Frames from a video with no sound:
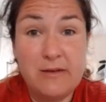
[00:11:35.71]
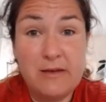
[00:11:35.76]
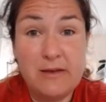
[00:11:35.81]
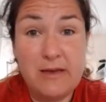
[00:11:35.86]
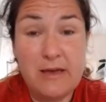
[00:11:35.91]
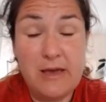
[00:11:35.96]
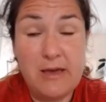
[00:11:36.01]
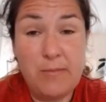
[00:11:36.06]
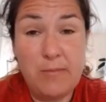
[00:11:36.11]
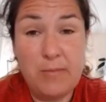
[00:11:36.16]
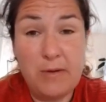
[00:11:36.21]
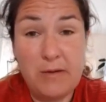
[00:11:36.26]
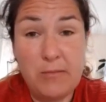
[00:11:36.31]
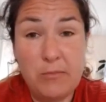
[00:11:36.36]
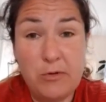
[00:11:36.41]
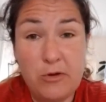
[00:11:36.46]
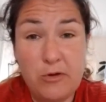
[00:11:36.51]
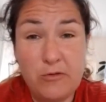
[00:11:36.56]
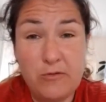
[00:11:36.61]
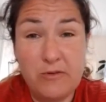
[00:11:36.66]
keeping
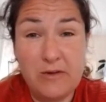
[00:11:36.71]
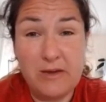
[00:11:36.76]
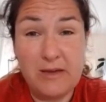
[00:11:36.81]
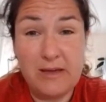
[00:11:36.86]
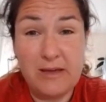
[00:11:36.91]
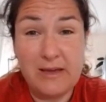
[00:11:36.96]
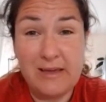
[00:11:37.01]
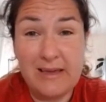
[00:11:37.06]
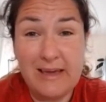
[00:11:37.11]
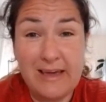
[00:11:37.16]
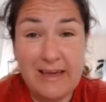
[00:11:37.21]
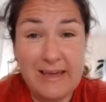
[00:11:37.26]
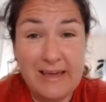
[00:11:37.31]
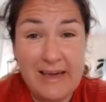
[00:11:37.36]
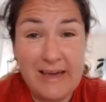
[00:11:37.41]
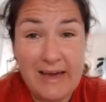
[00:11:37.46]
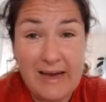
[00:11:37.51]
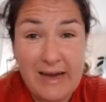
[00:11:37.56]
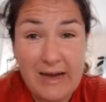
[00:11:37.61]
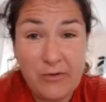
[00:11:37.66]
moving and getting it
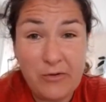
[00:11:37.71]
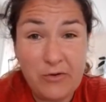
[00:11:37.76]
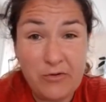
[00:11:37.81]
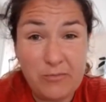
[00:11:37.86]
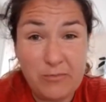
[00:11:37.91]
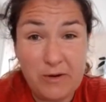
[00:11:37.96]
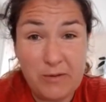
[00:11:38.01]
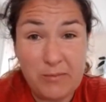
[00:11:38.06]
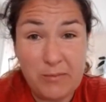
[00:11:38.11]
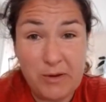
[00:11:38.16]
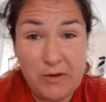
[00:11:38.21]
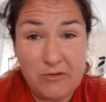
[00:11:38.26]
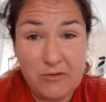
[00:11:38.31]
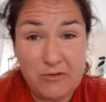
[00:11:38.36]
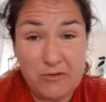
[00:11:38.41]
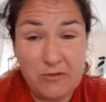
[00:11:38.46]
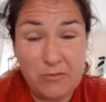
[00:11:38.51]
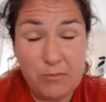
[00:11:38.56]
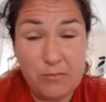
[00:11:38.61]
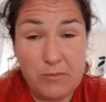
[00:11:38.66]
out of my
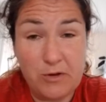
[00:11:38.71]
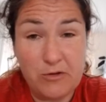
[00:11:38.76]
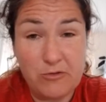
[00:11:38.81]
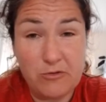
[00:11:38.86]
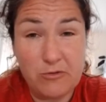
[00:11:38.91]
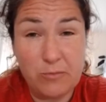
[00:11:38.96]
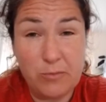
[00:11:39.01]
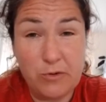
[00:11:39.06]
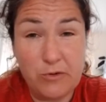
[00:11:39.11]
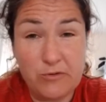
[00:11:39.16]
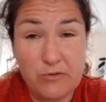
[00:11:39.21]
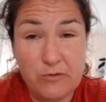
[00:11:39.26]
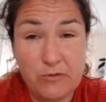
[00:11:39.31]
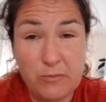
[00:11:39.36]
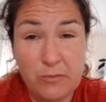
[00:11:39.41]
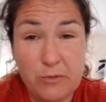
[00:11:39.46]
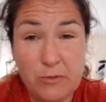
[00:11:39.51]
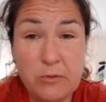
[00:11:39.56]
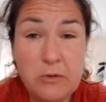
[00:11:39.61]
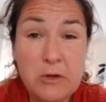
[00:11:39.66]
muscles as much as
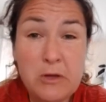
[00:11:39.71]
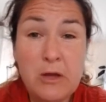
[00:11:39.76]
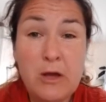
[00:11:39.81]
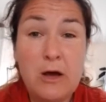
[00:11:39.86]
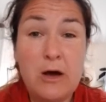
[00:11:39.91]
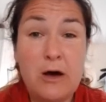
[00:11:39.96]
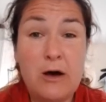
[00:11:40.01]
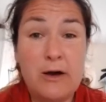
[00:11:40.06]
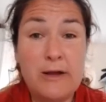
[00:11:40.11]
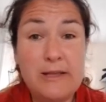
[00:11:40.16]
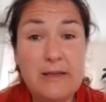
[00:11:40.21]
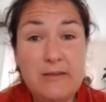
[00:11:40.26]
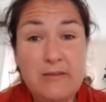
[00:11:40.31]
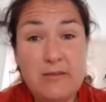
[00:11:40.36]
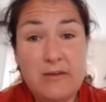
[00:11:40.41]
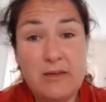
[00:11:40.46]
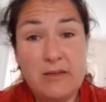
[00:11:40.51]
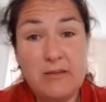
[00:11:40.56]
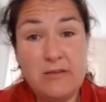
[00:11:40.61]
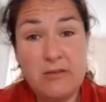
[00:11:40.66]
possible, I need to
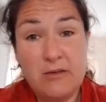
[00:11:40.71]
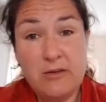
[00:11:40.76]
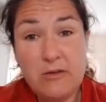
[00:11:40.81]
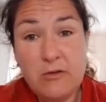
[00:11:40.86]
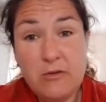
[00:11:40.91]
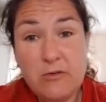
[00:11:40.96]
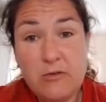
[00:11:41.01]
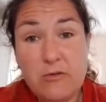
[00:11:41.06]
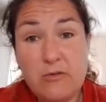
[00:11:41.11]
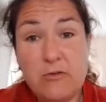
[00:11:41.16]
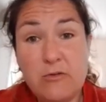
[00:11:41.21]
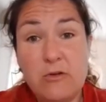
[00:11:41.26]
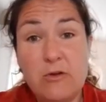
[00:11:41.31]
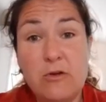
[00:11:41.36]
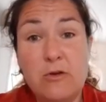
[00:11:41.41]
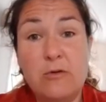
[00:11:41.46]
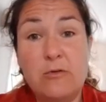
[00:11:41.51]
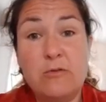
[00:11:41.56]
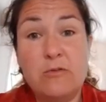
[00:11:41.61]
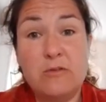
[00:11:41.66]
continue to
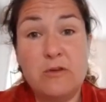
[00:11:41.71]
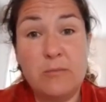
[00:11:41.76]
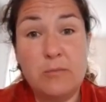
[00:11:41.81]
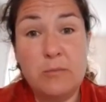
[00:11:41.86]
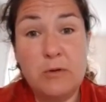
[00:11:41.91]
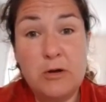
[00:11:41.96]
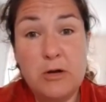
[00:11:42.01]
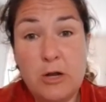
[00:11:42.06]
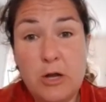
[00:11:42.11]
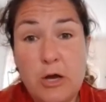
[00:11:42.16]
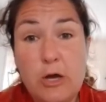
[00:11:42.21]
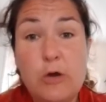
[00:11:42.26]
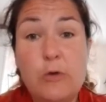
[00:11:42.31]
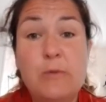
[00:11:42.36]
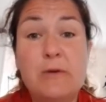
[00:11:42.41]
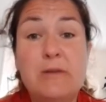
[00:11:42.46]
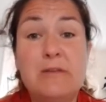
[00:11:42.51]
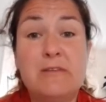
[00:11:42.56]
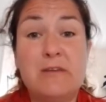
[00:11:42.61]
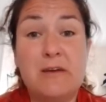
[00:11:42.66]
do some low
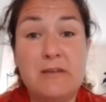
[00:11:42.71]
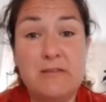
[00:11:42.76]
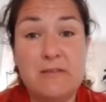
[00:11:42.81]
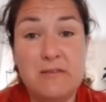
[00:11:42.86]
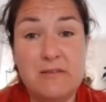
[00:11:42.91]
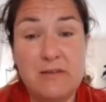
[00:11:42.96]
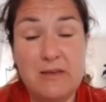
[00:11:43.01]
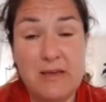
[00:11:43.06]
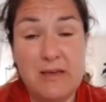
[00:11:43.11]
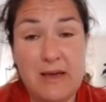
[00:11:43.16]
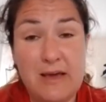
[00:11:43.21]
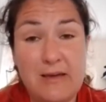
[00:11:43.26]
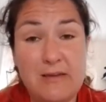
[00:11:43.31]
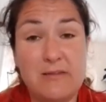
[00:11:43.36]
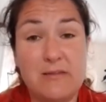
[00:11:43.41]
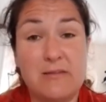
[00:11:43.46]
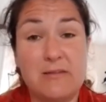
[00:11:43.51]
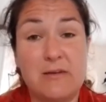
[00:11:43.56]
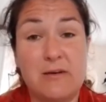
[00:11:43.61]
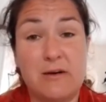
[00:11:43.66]
intensity
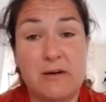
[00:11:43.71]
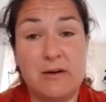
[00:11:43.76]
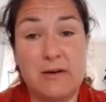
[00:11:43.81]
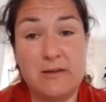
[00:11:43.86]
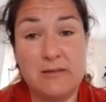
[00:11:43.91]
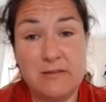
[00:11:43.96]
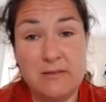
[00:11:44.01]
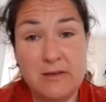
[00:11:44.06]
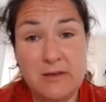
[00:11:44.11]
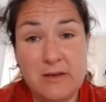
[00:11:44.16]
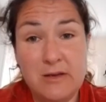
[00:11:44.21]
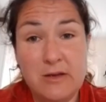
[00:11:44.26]
exercise,